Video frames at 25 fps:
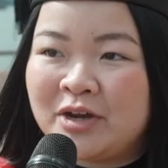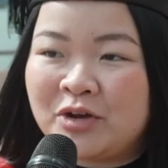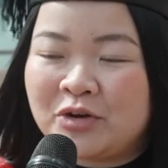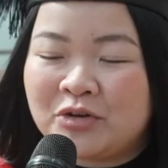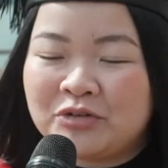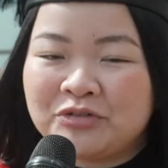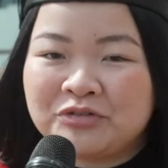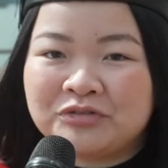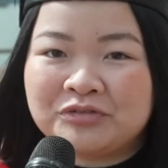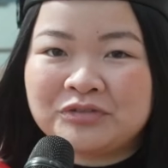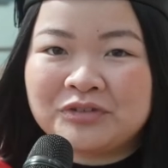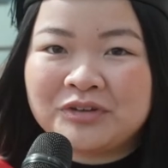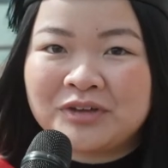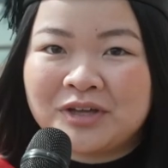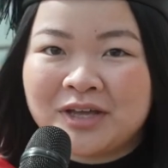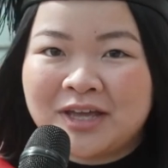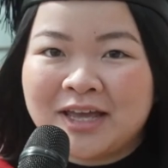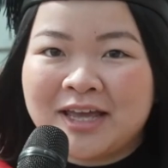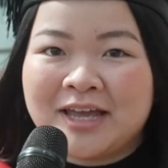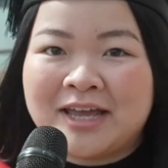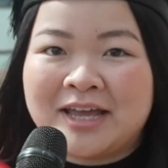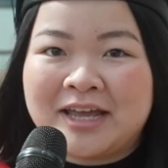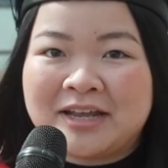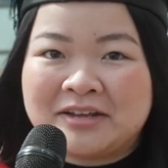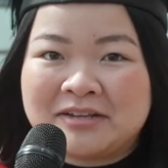off
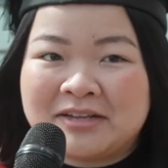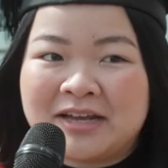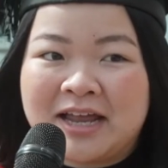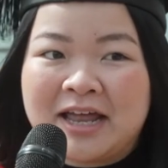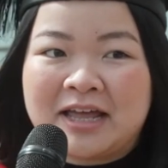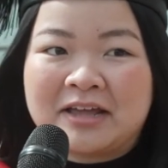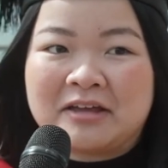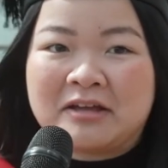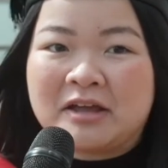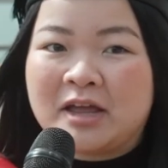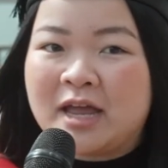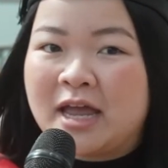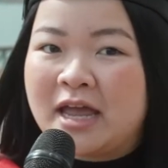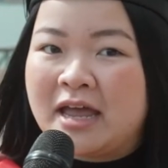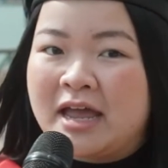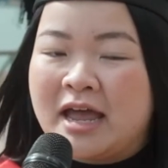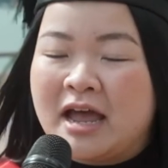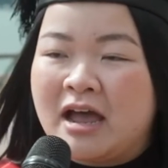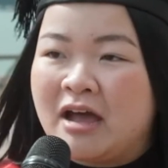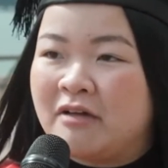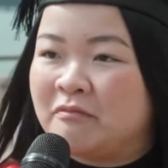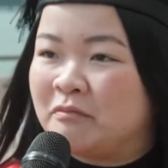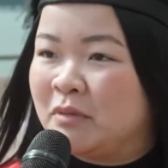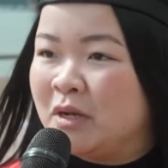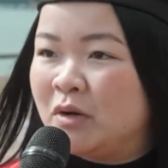like I
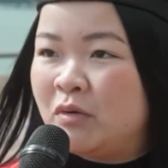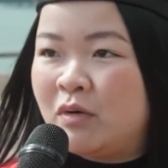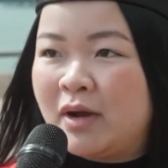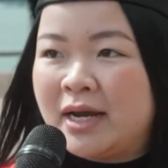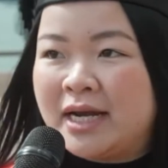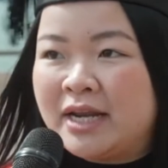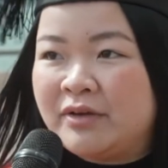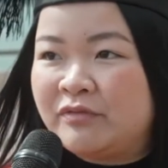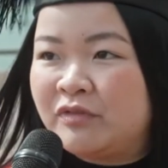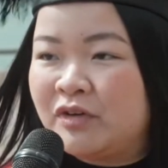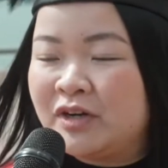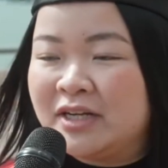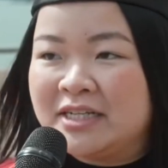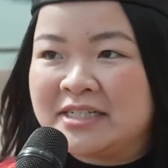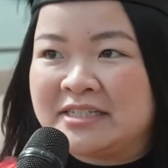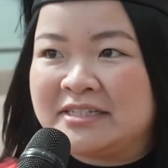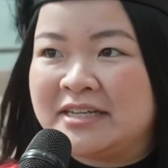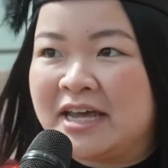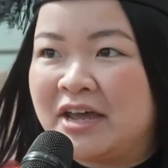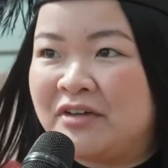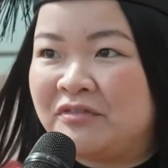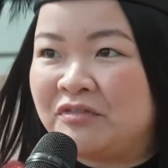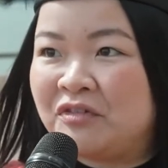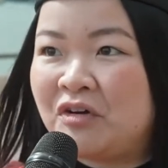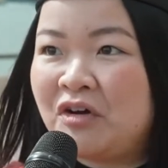have been waiting for this
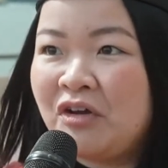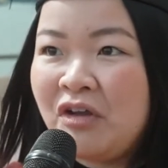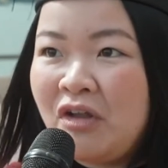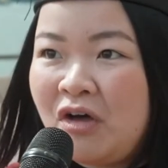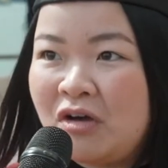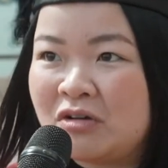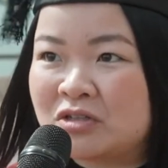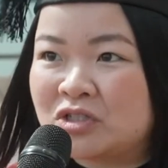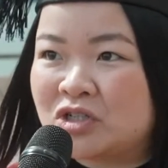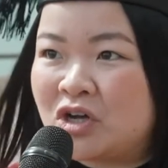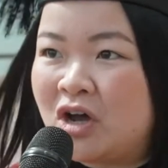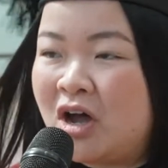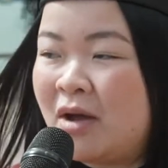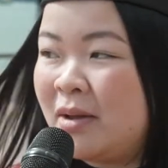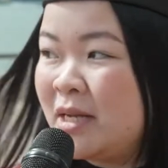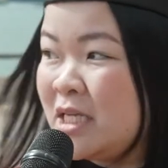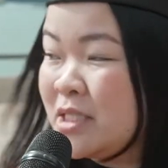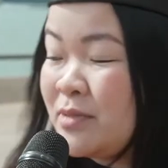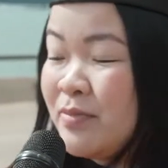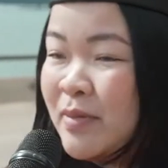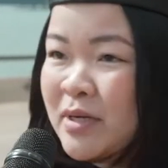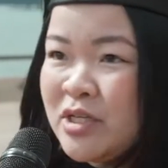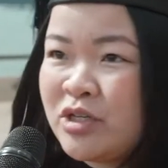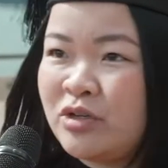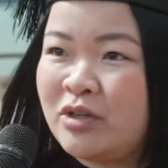day for a long time,
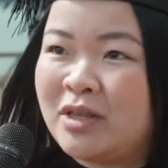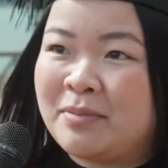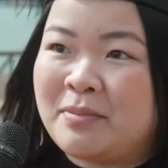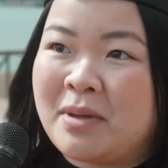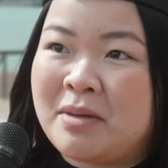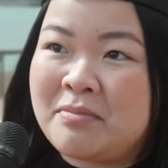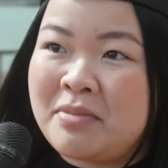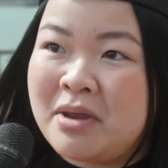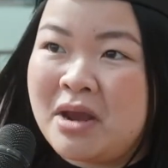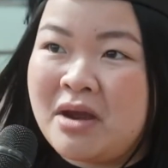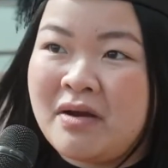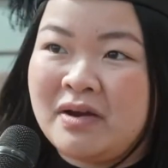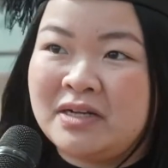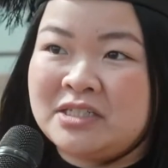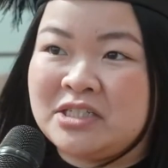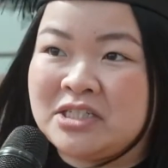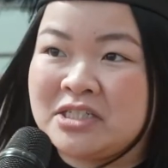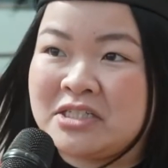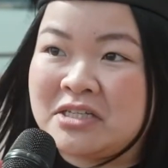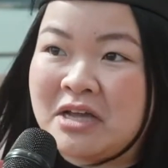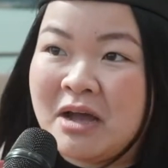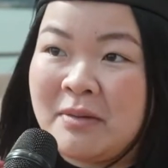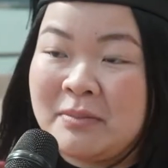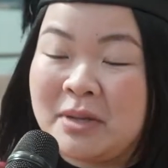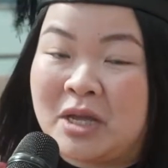especially my parents
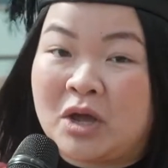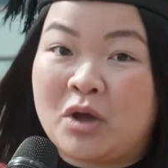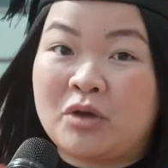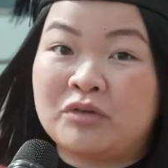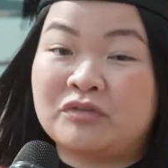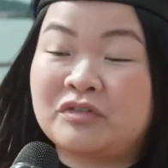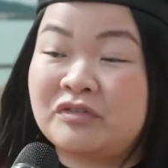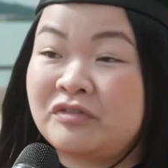just coming over